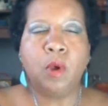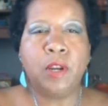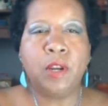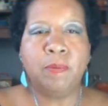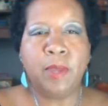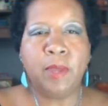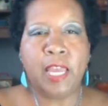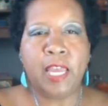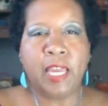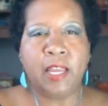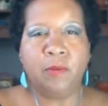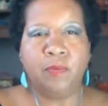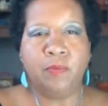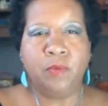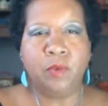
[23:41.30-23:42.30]
it be.
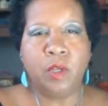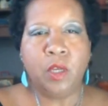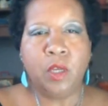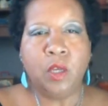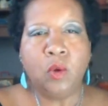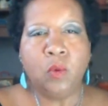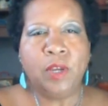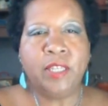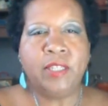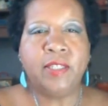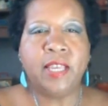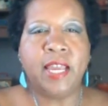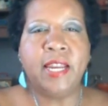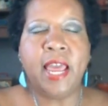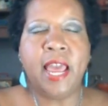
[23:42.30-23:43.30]
We
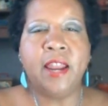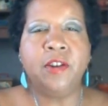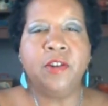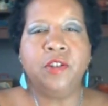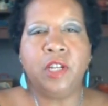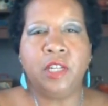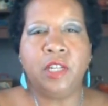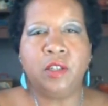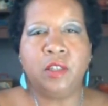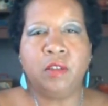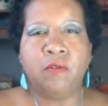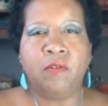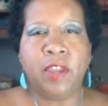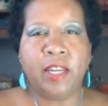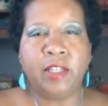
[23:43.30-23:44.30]
send energy to
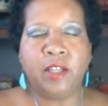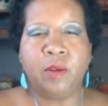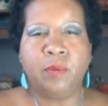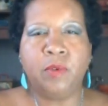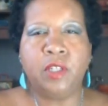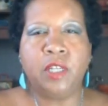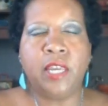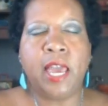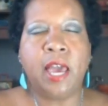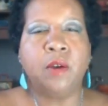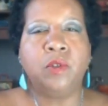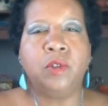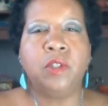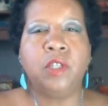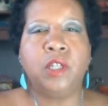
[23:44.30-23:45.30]
the victims to
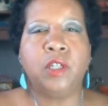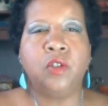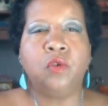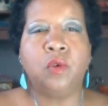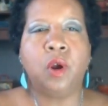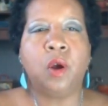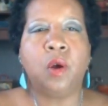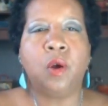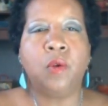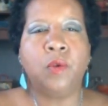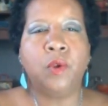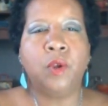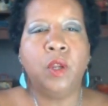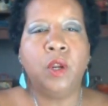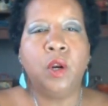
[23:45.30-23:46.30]
counter the control.
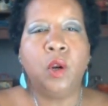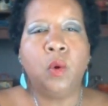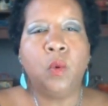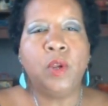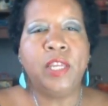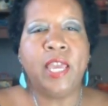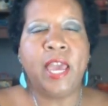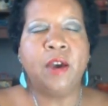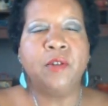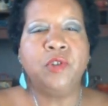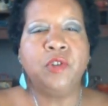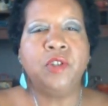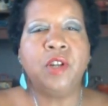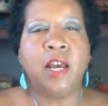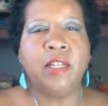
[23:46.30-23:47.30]
We
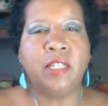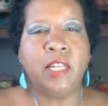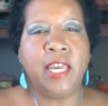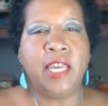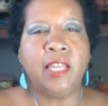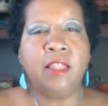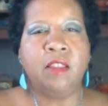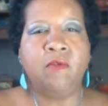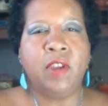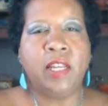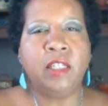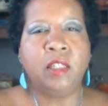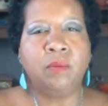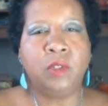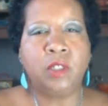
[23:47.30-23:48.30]
counter not taking the
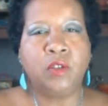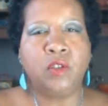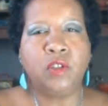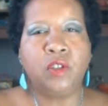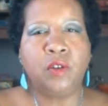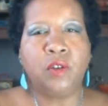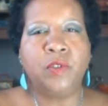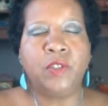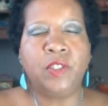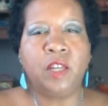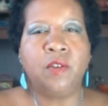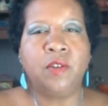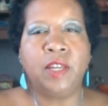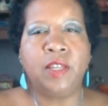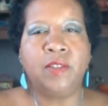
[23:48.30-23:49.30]
victim's concerns
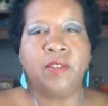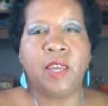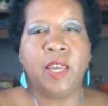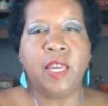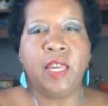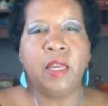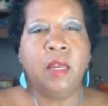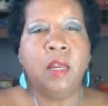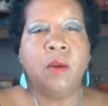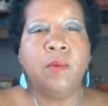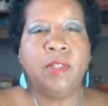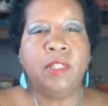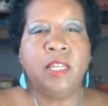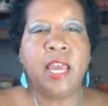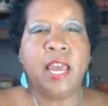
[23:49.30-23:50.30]
seriously
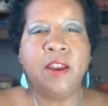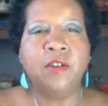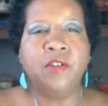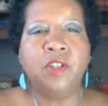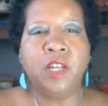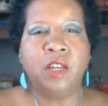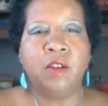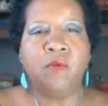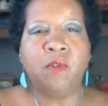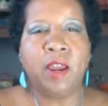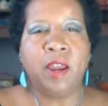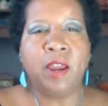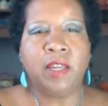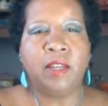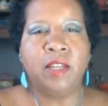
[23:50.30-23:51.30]
with the energy of
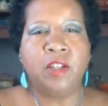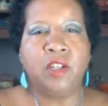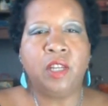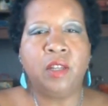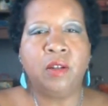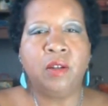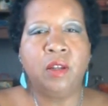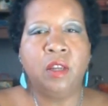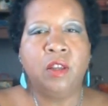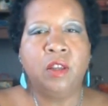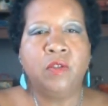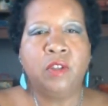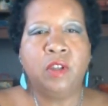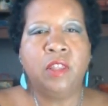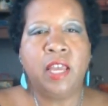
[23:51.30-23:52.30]
recognition,
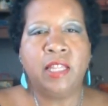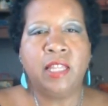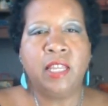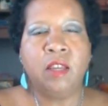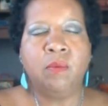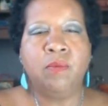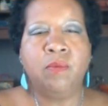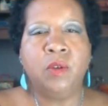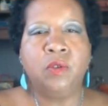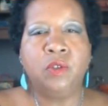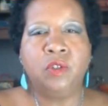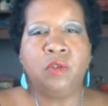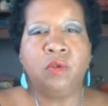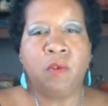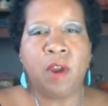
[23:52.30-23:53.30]
so that the
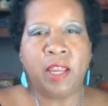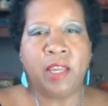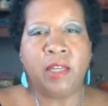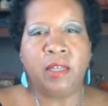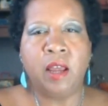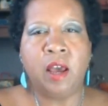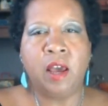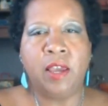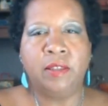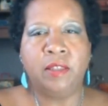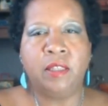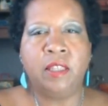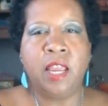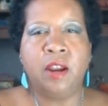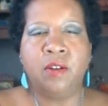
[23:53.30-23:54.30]
abusers recognize
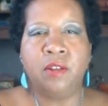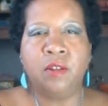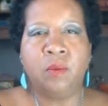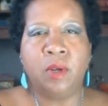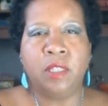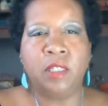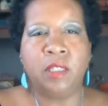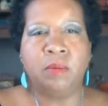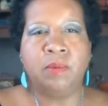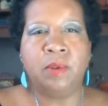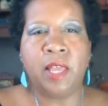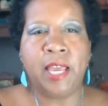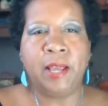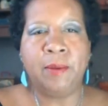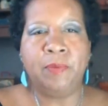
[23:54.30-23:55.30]
that they are the ones to
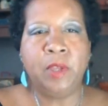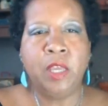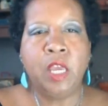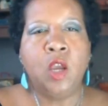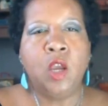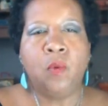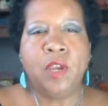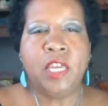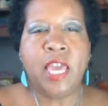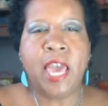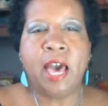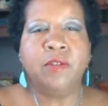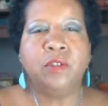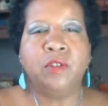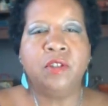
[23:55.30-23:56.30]
blame. We
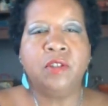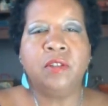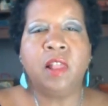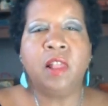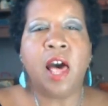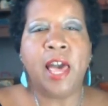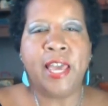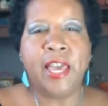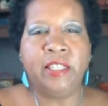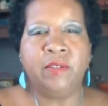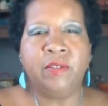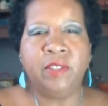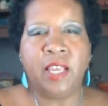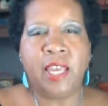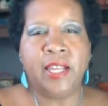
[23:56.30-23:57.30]
counter the lies of
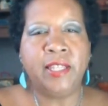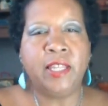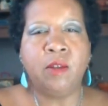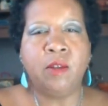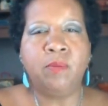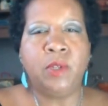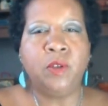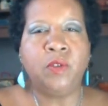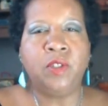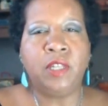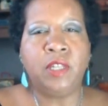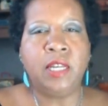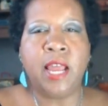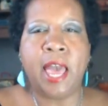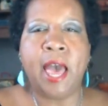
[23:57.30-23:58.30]
saying the abuse
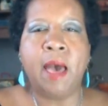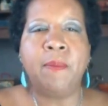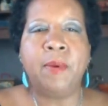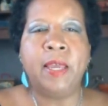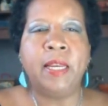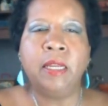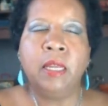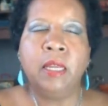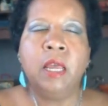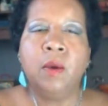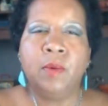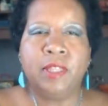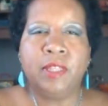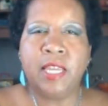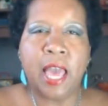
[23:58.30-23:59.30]
didn't happen
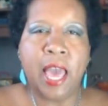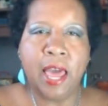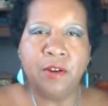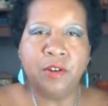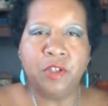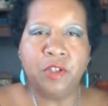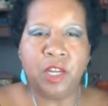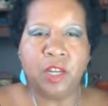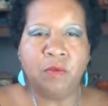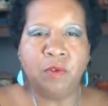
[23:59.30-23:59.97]
with the energy of